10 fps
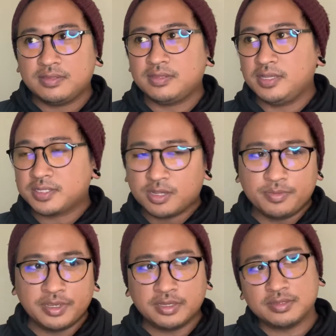it's
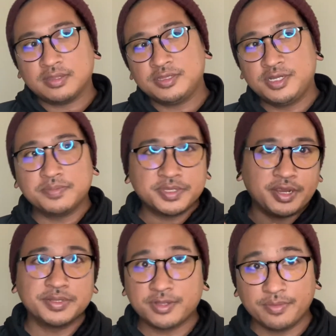coming, the jump scare
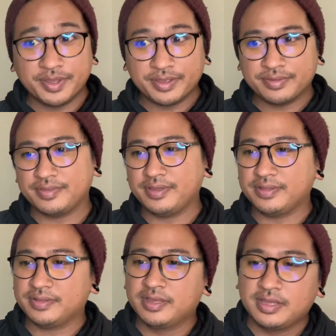is coming,
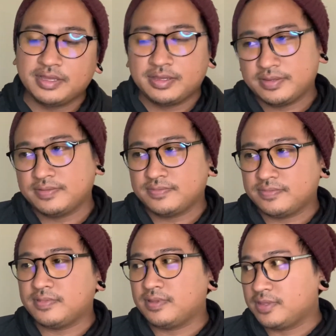
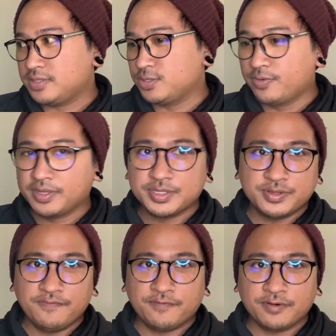so on and so
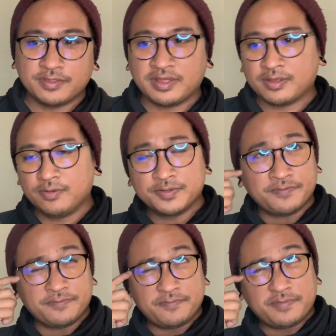forth. That goes
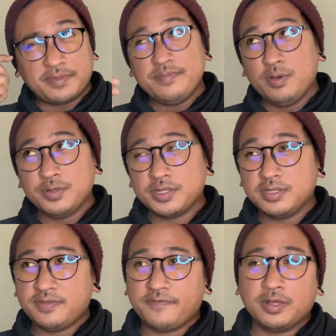with
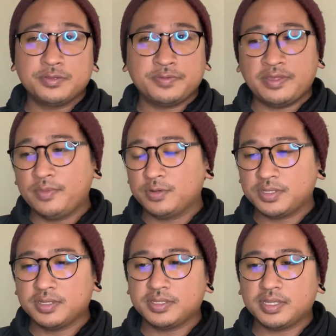emotions. It follows with
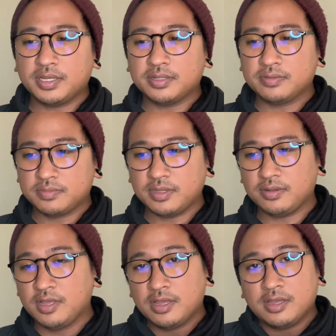emotions, and
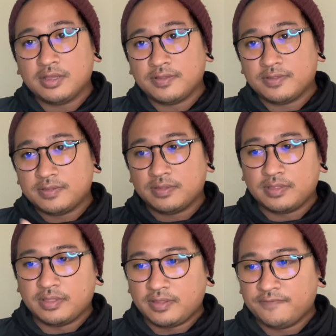
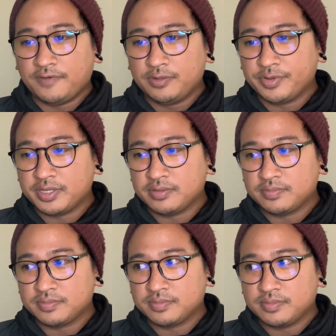following
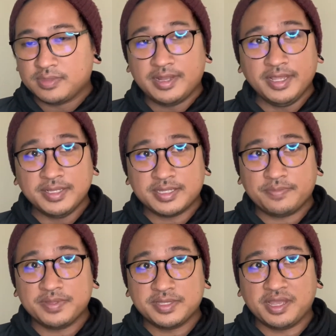the next step in
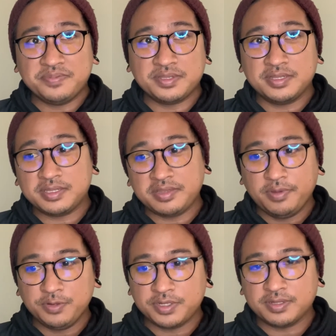steps is
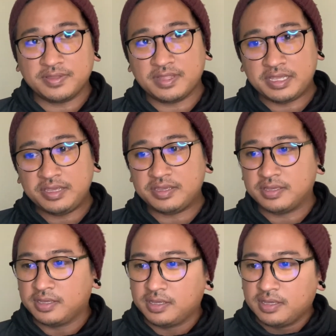emotion, the E.
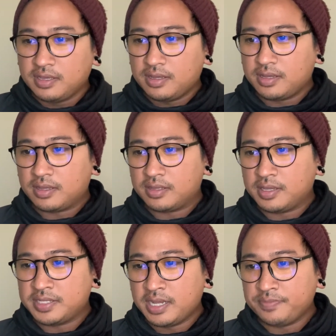
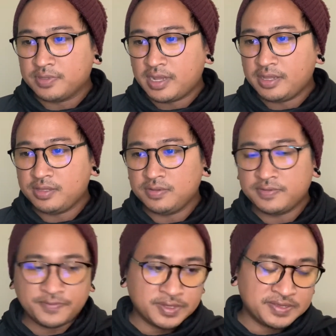Example that I used
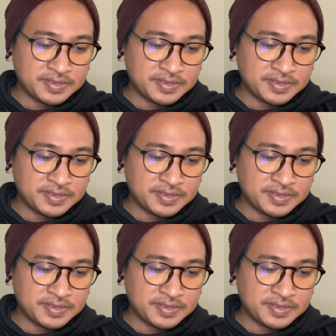was